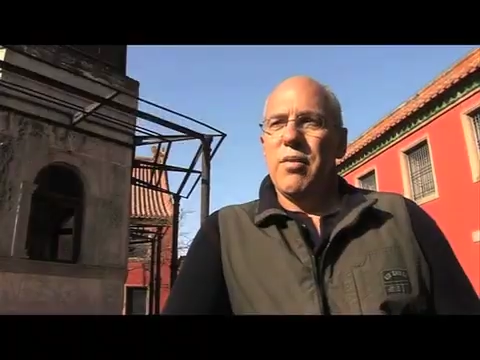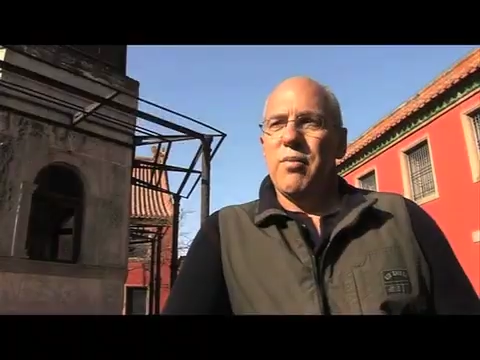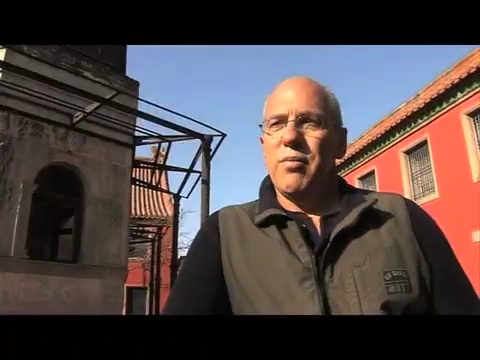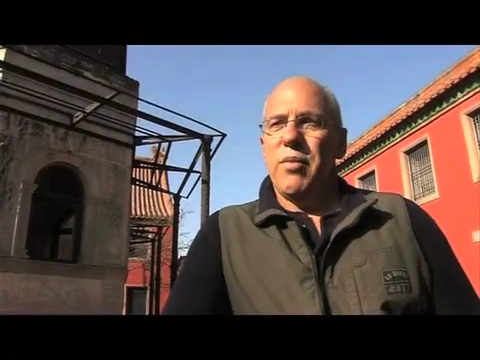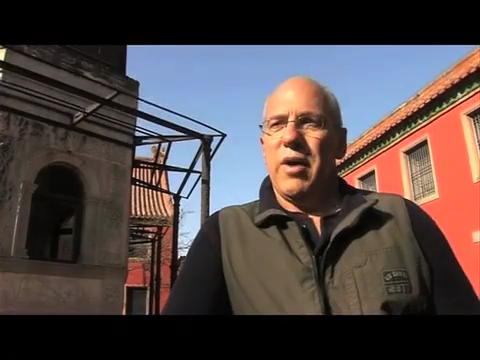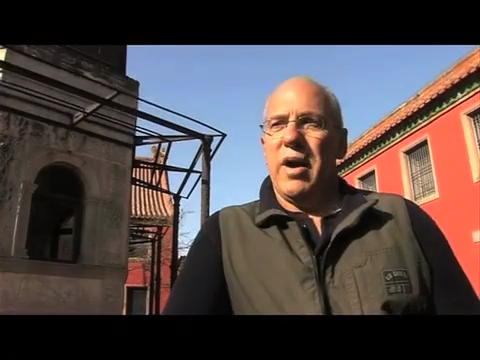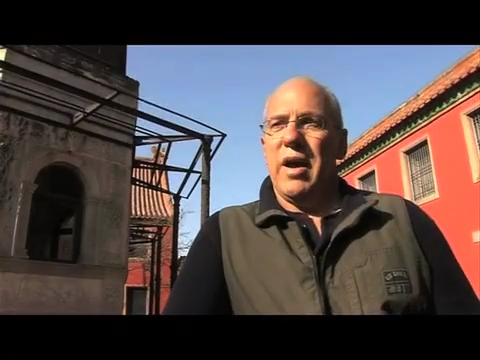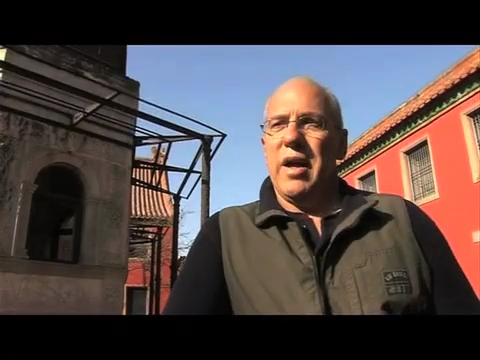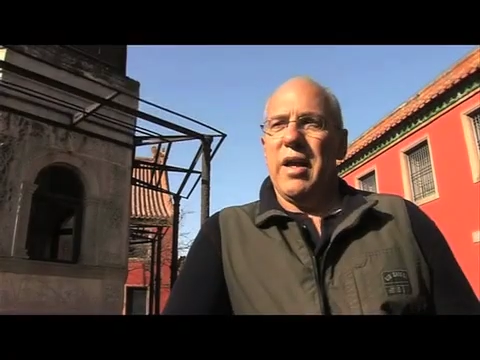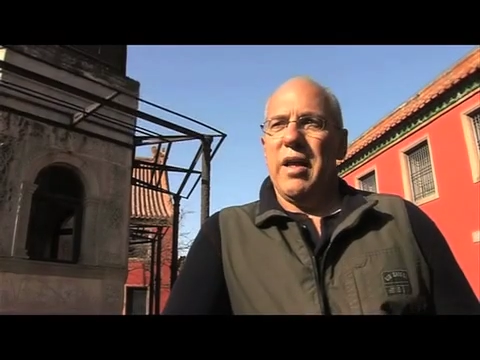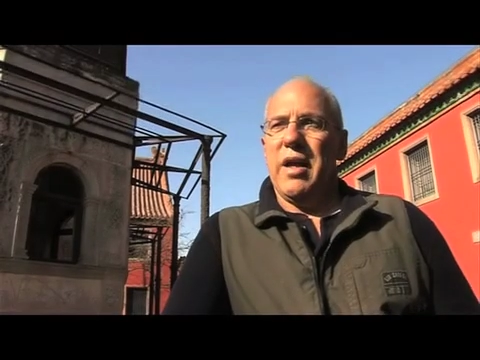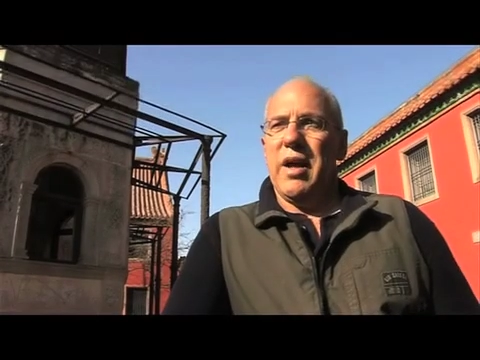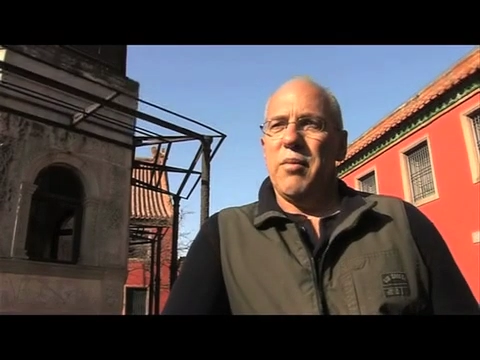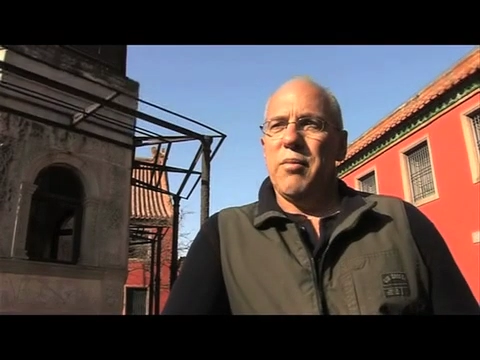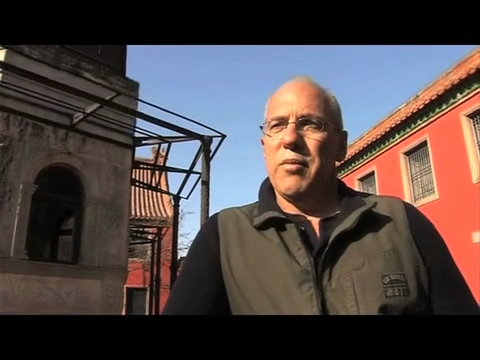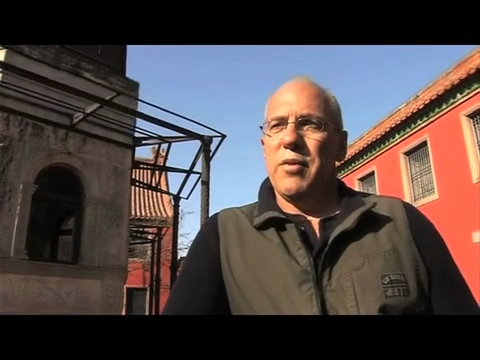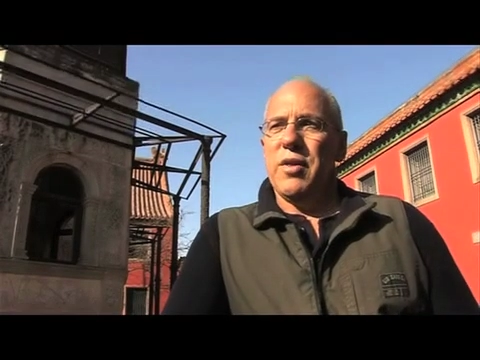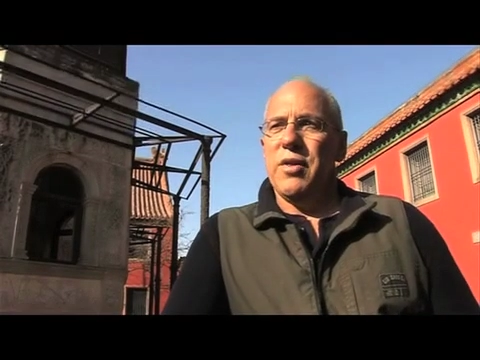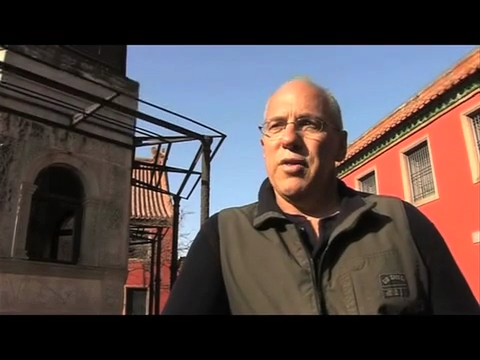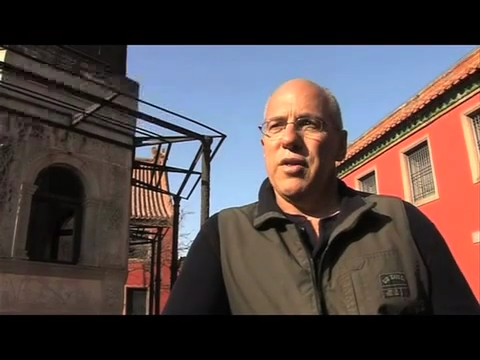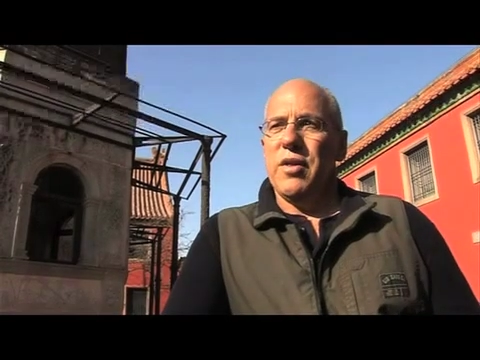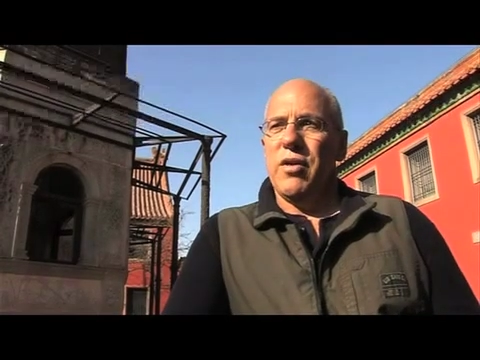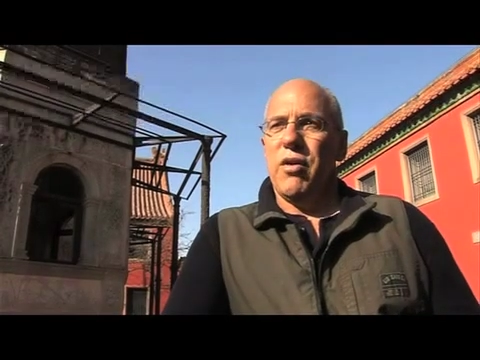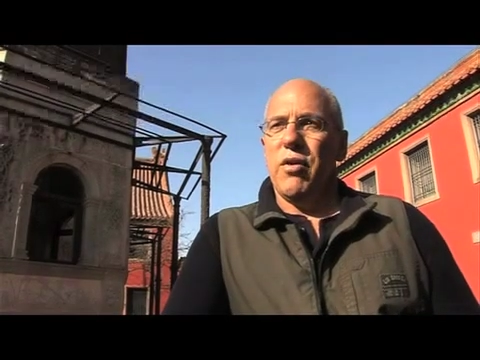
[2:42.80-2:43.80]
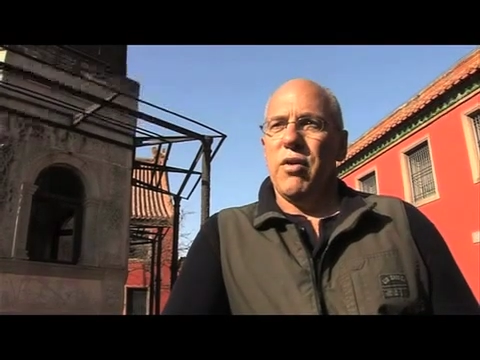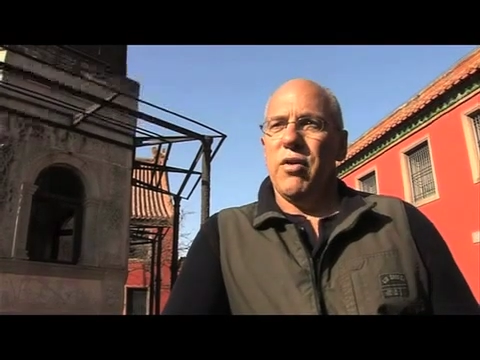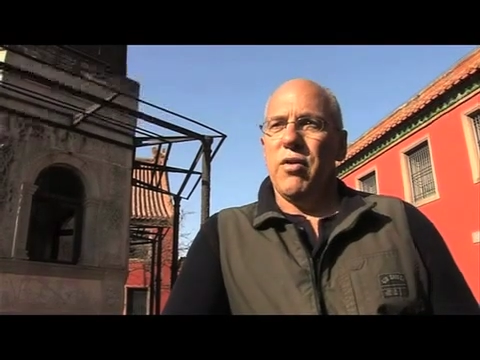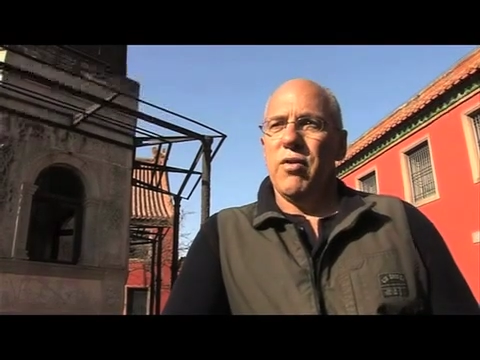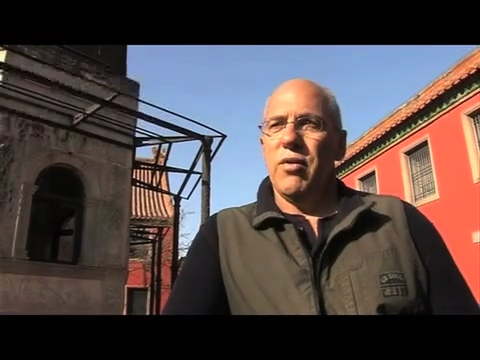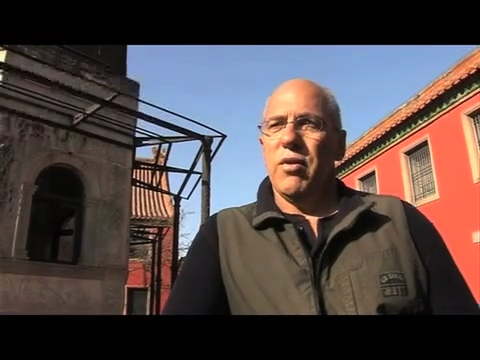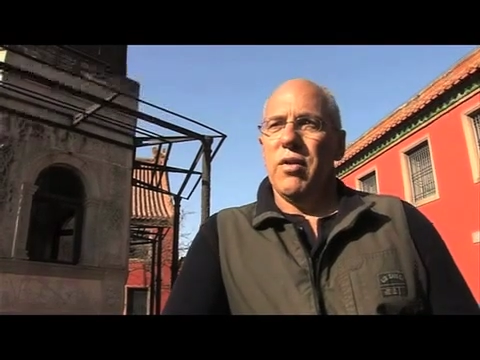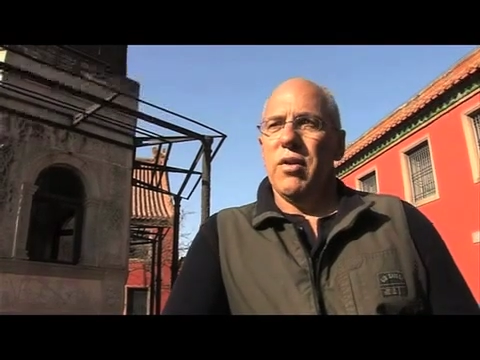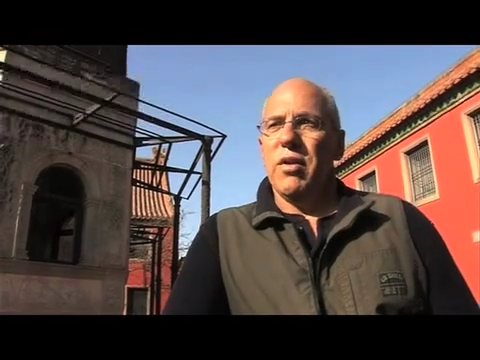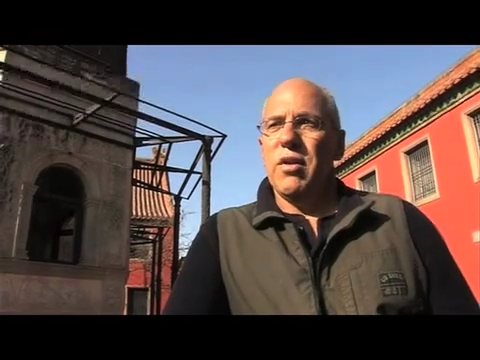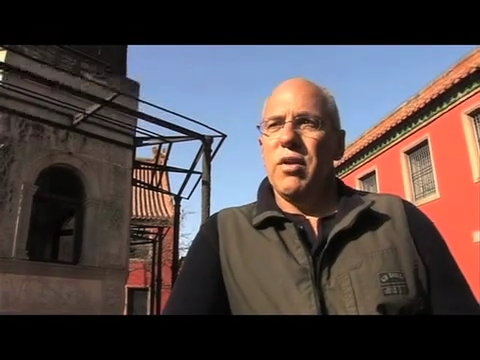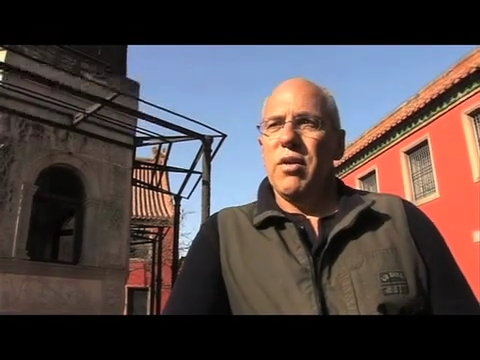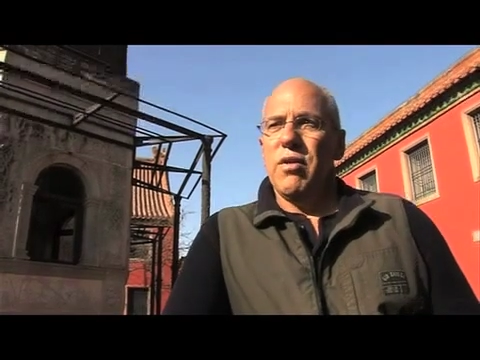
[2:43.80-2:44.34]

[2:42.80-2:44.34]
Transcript: by the local